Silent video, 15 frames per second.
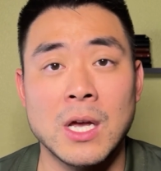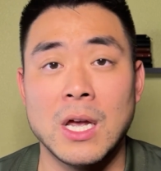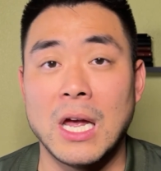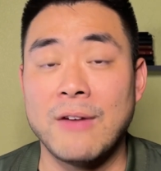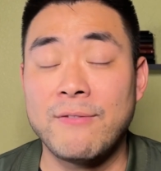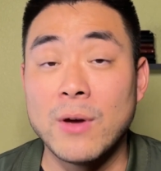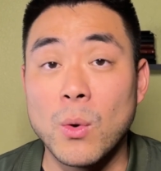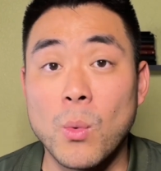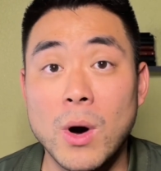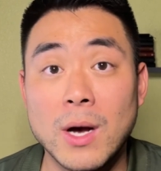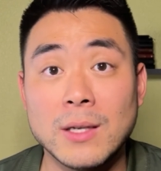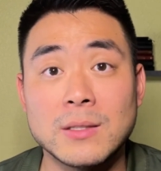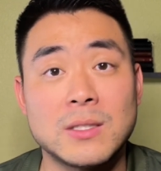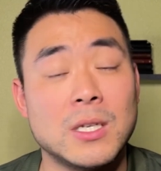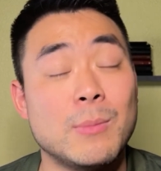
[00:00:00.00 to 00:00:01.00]
If it
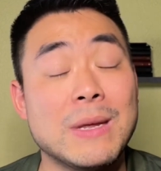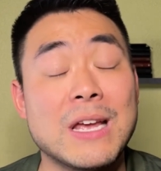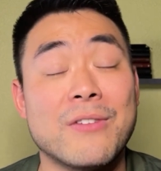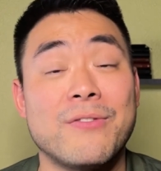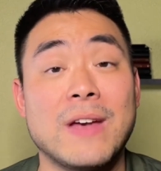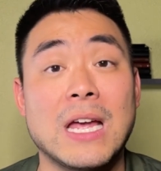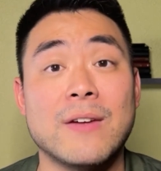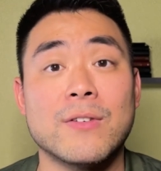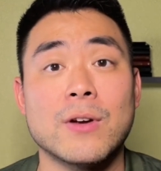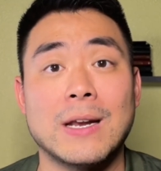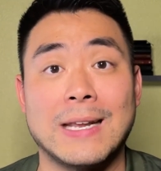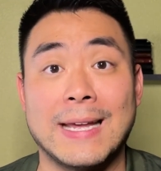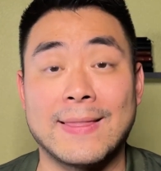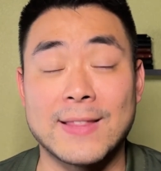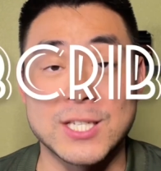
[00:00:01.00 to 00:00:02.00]
was, do me a favor and
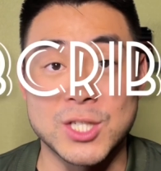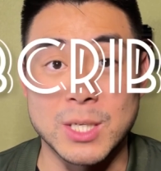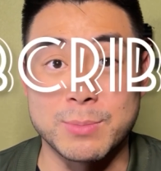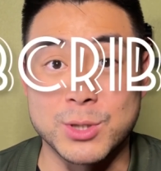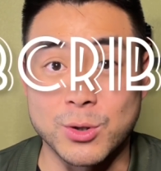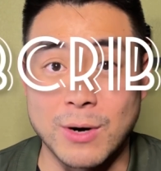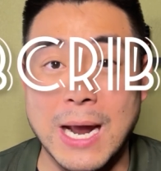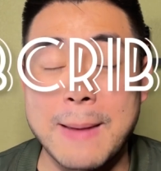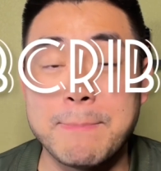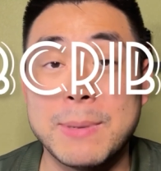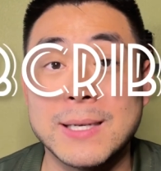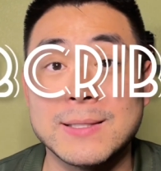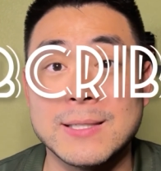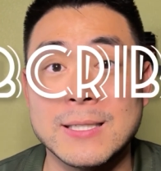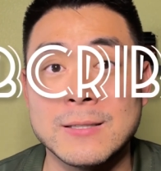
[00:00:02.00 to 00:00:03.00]
hit the subscribe
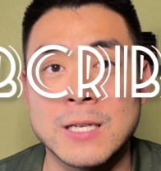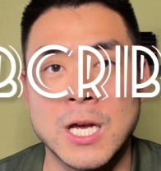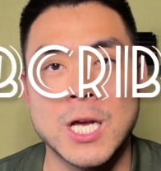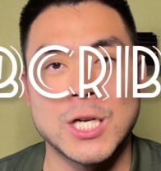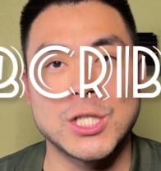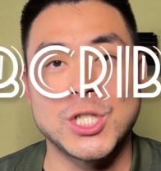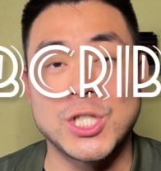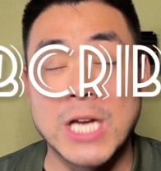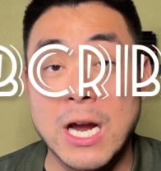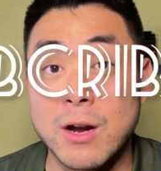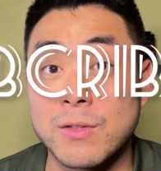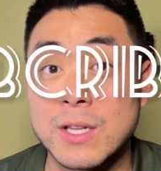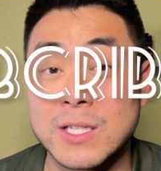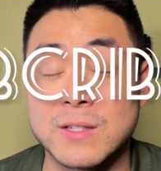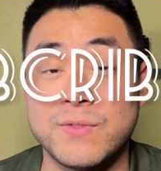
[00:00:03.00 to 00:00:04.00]
button, share
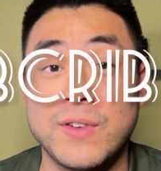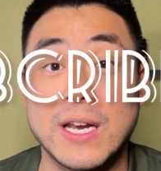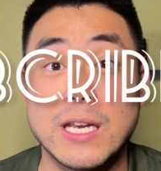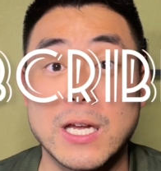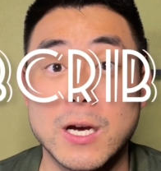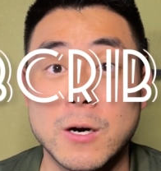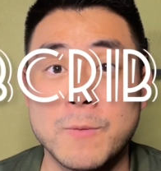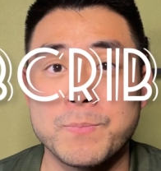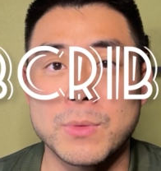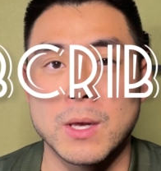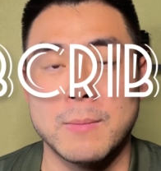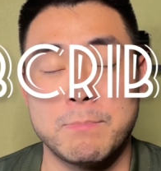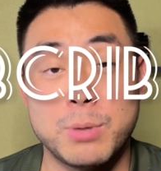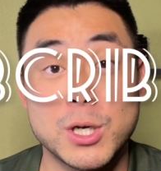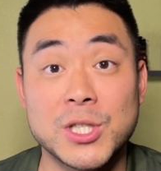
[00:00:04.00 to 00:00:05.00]
this video,
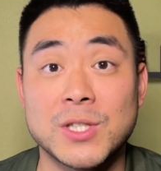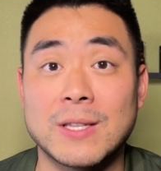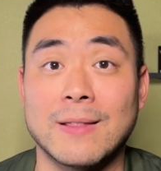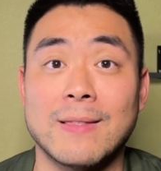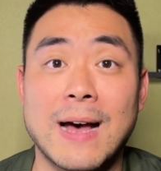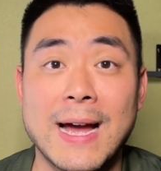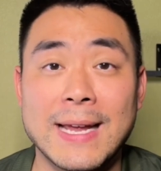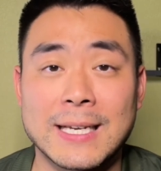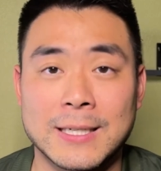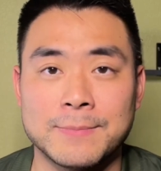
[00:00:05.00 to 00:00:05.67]
push the like,